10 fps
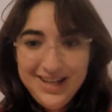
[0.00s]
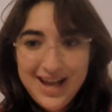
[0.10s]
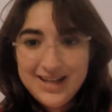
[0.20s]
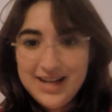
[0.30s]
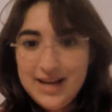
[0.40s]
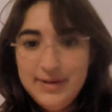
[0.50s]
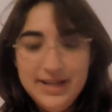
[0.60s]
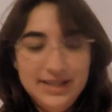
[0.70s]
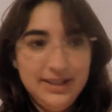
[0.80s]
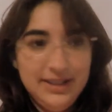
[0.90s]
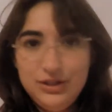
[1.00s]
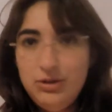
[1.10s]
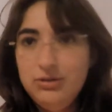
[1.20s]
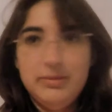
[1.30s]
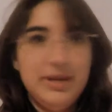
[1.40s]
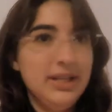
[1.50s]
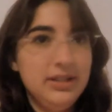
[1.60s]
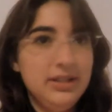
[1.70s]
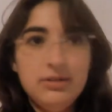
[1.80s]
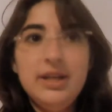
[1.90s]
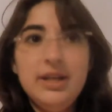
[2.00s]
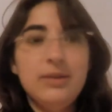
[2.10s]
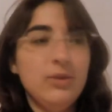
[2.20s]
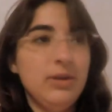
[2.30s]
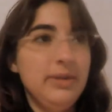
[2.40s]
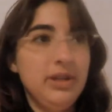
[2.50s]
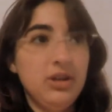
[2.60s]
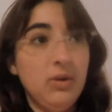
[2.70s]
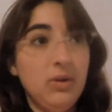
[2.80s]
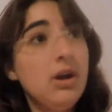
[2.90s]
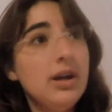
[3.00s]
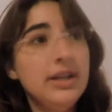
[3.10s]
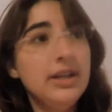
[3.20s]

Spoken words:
and I basically just told him my history and what had been going on,